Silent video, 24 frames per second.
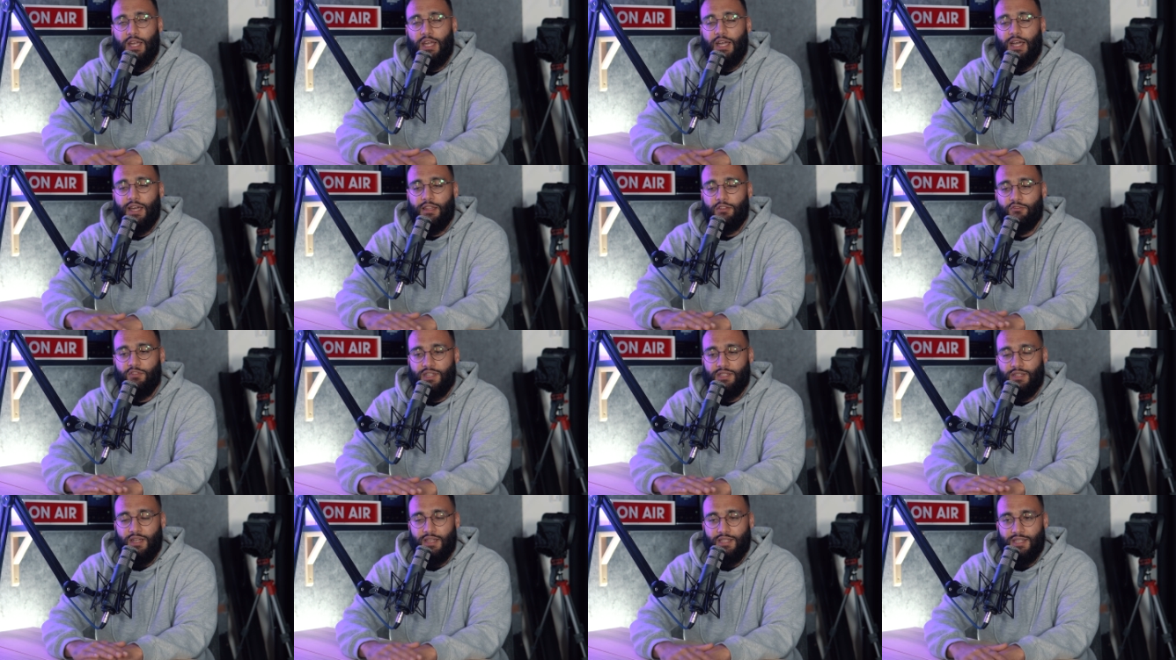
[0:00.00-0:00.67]
And the
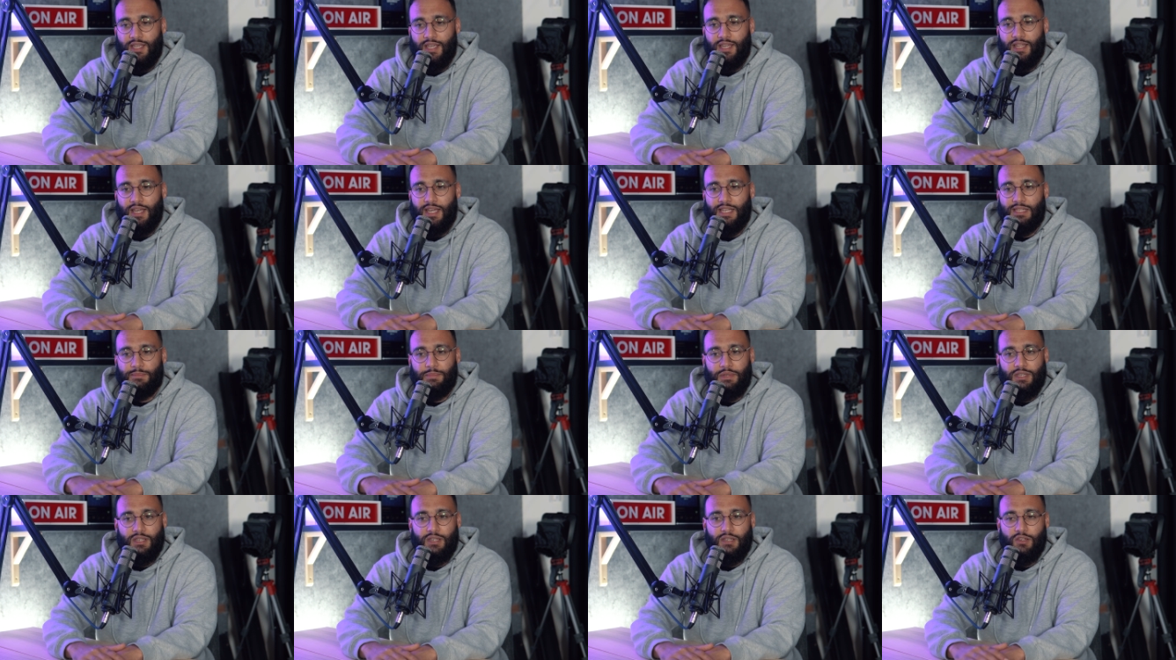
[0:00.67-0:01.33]
reason I say that is
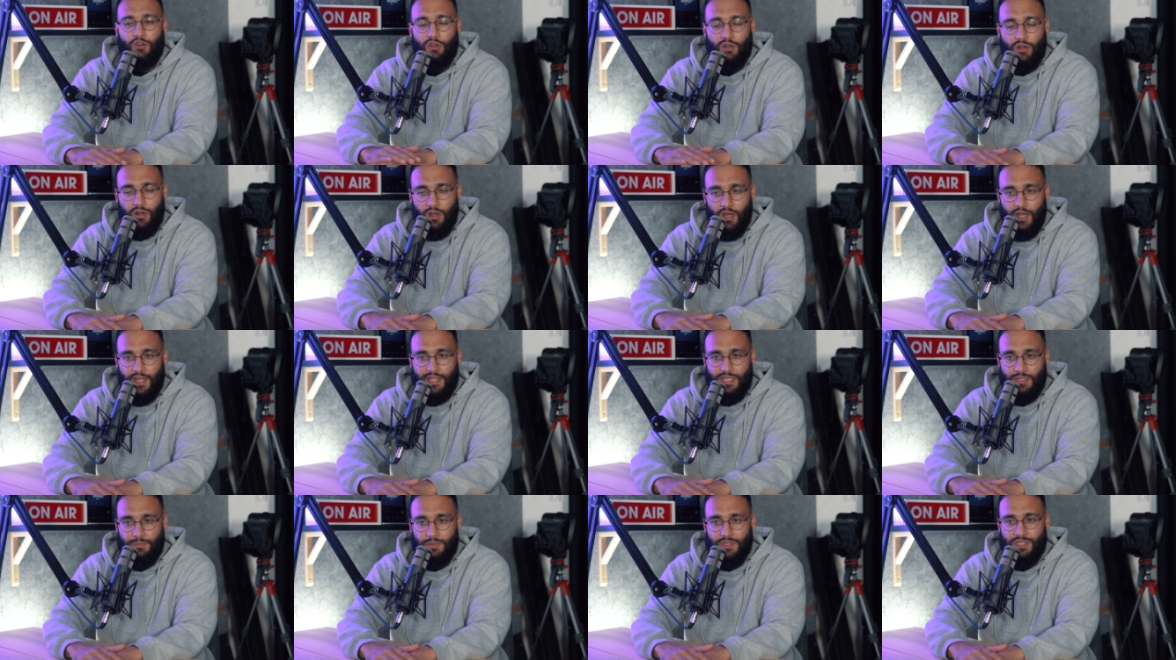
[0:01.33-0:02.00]
because
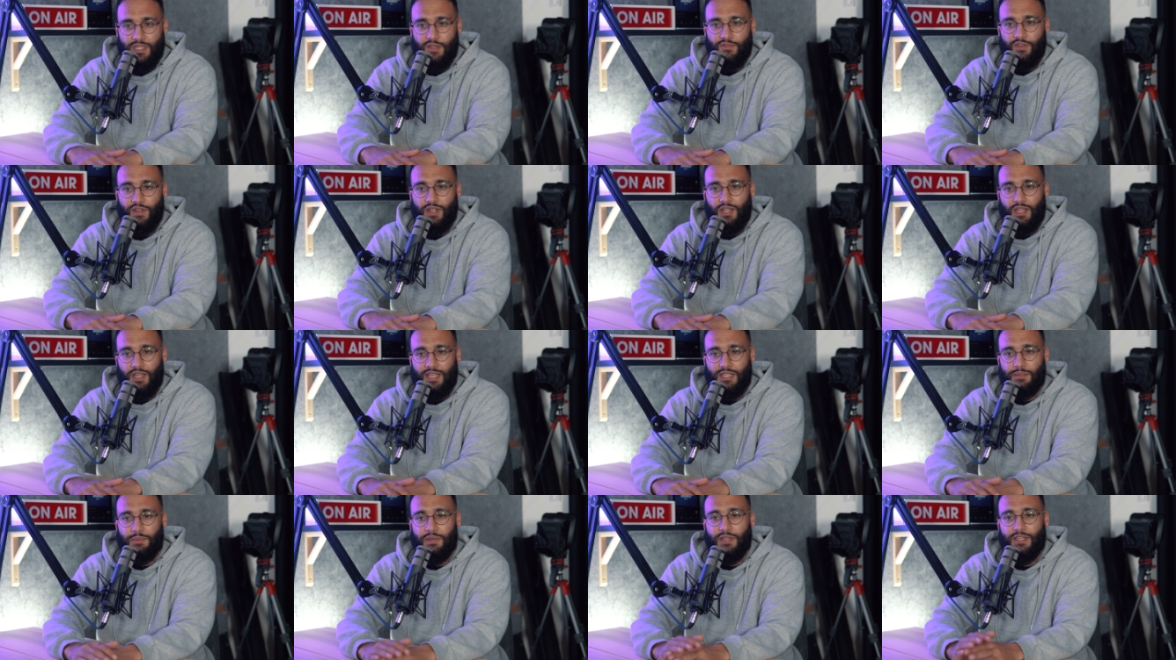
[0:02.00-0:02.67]
online
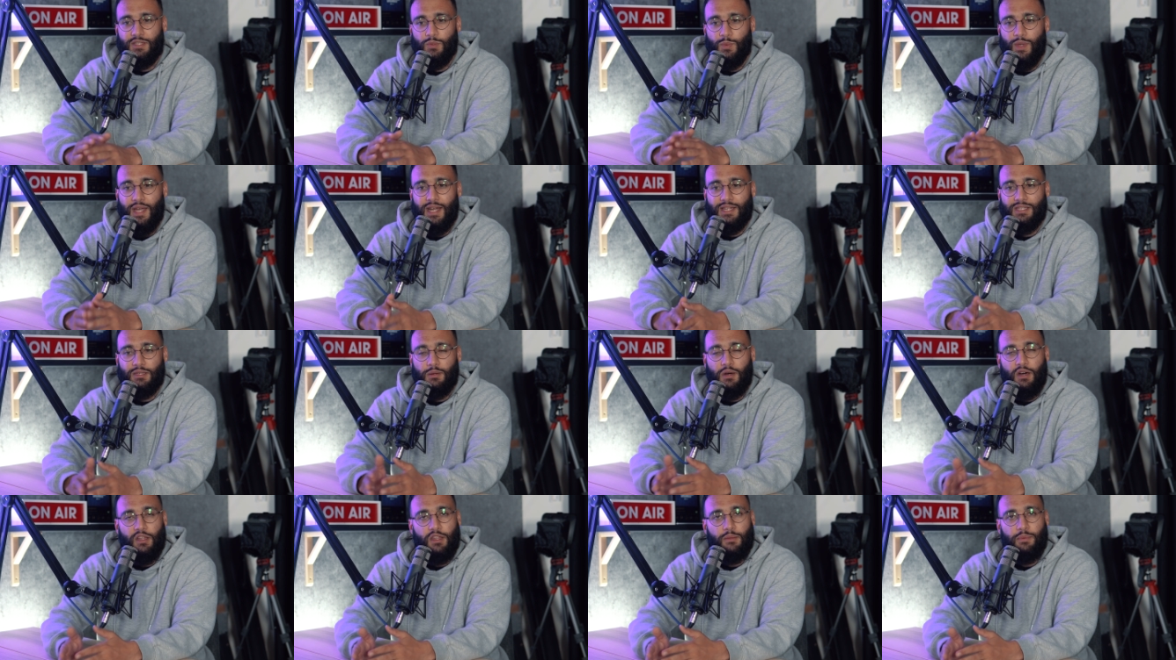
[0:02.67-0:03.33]
specifically is because we had
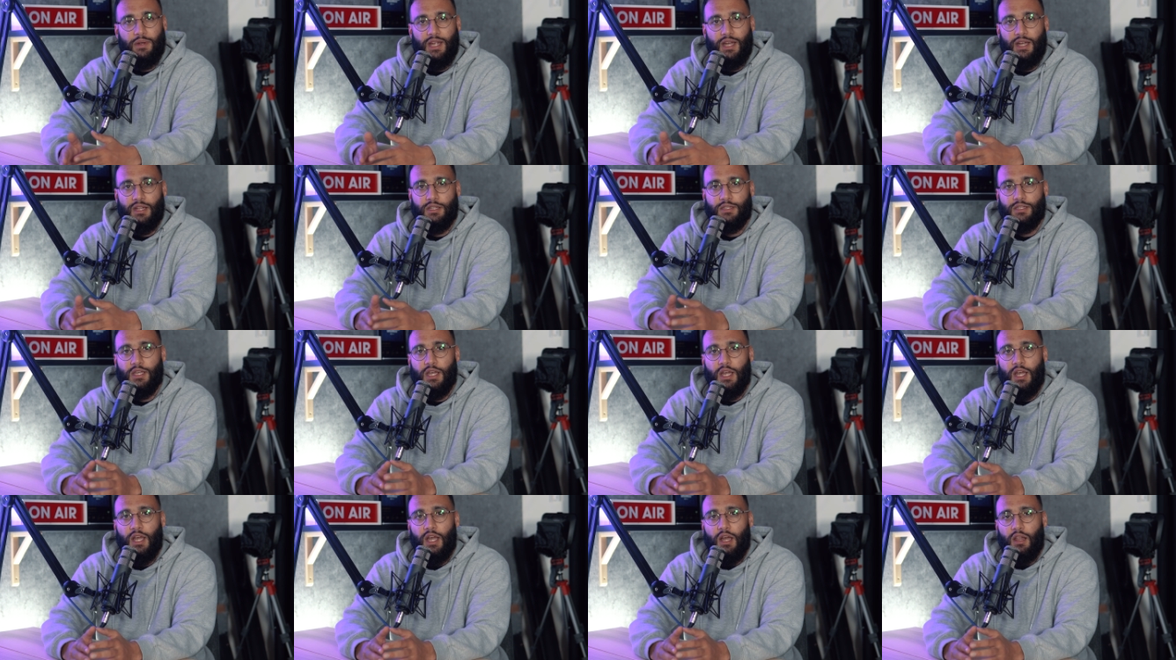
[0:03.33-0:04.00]
some other plans,
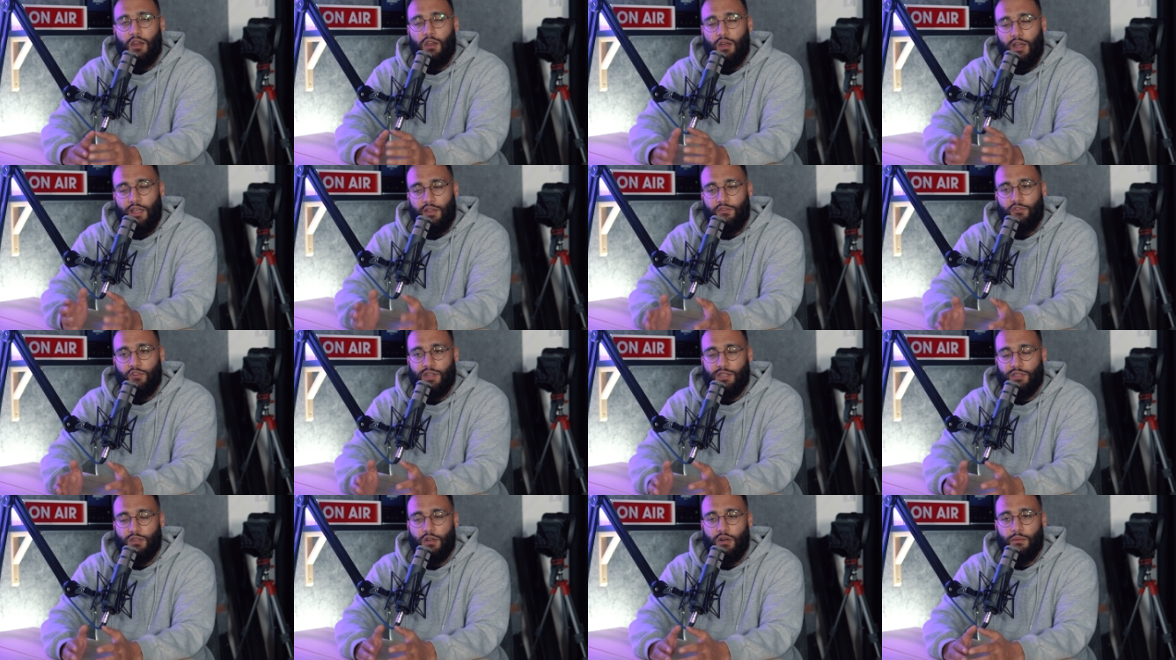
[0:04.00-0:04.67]
like for
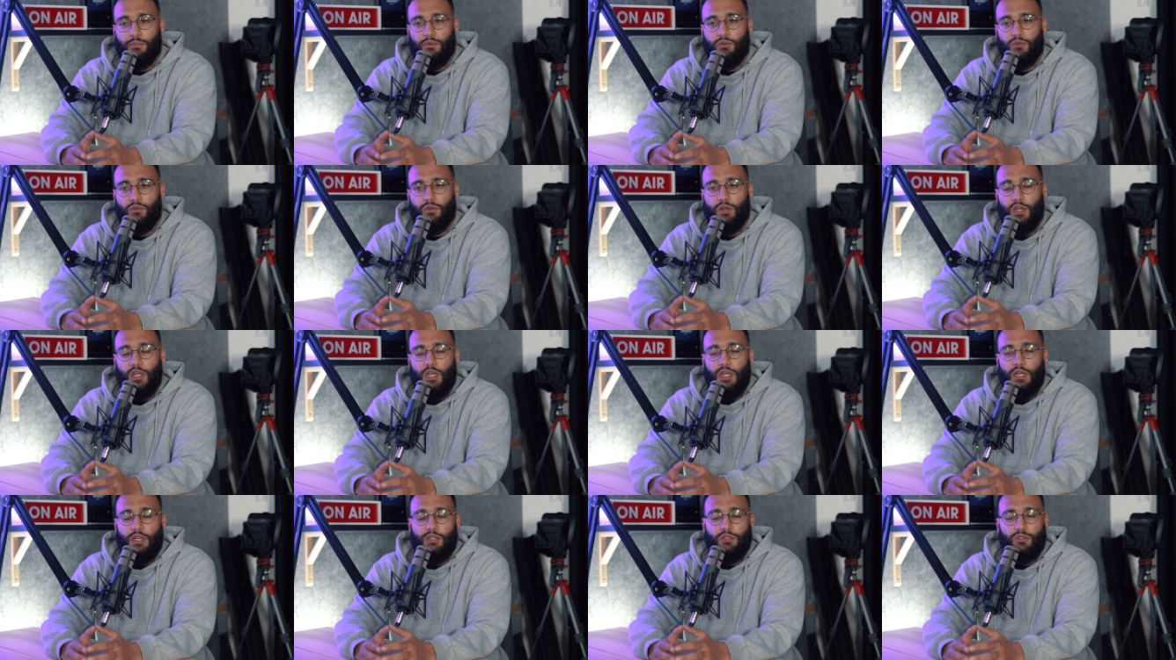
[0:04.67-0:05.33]
example,
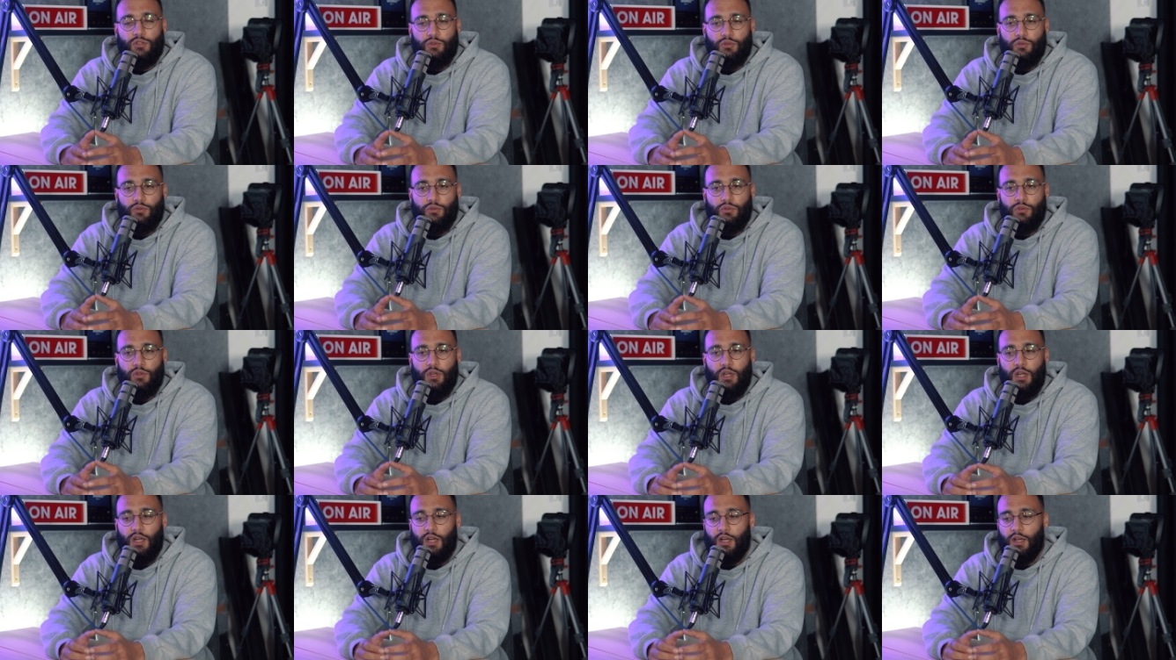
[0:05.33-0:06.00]

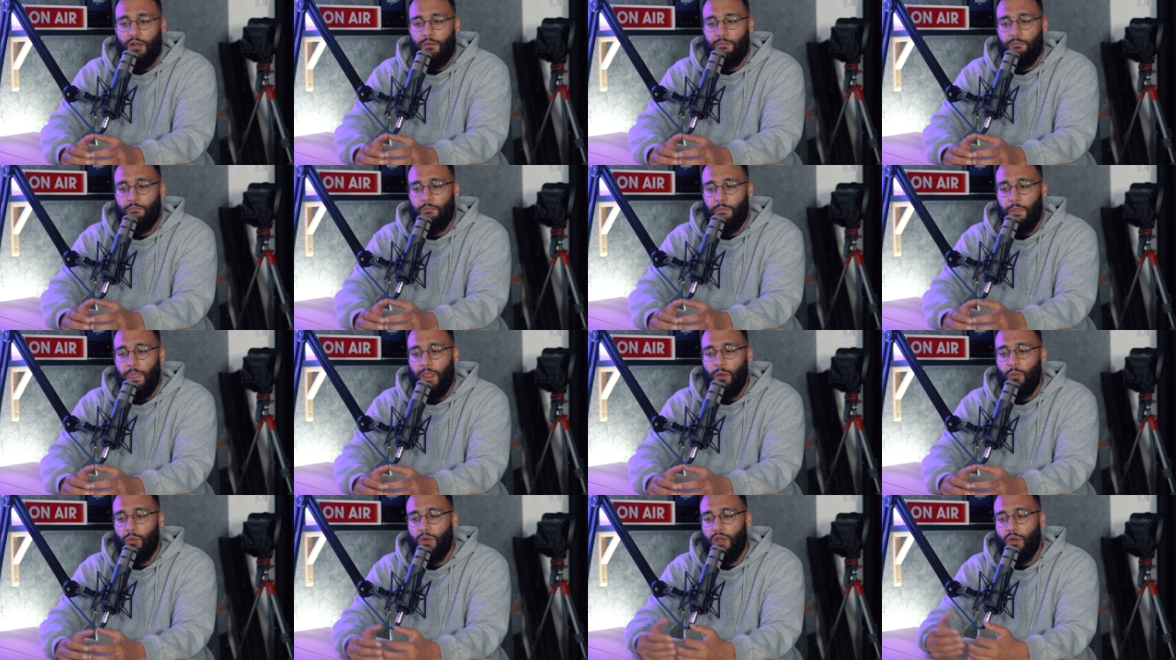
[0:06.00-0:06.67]
to um,
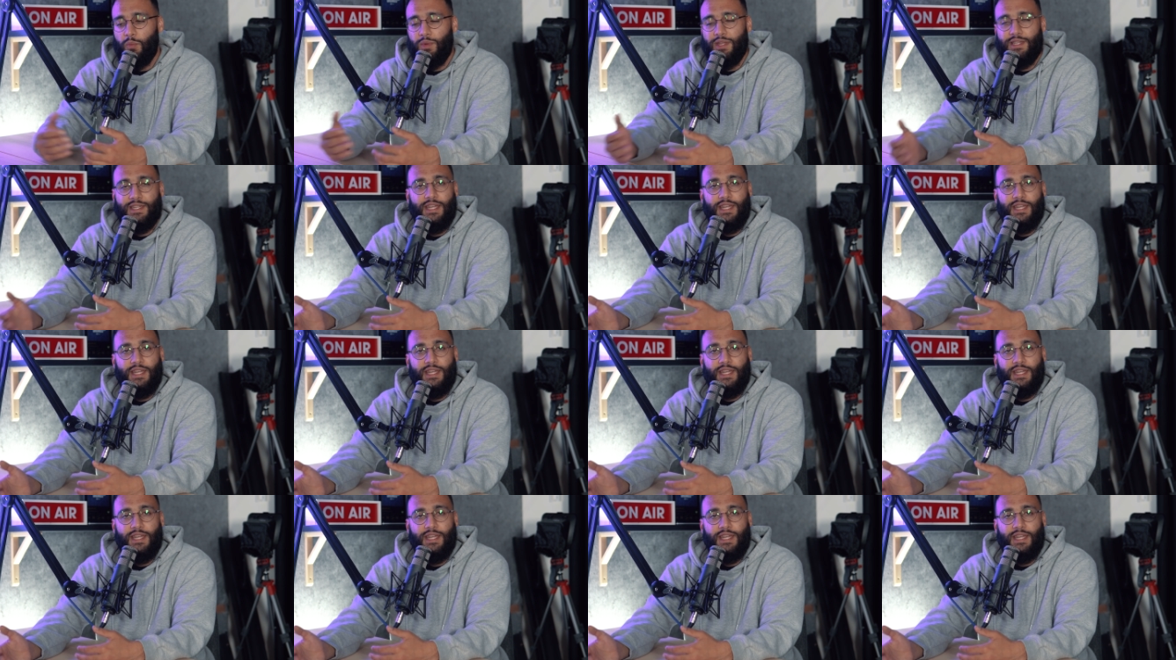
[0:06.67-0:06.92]
we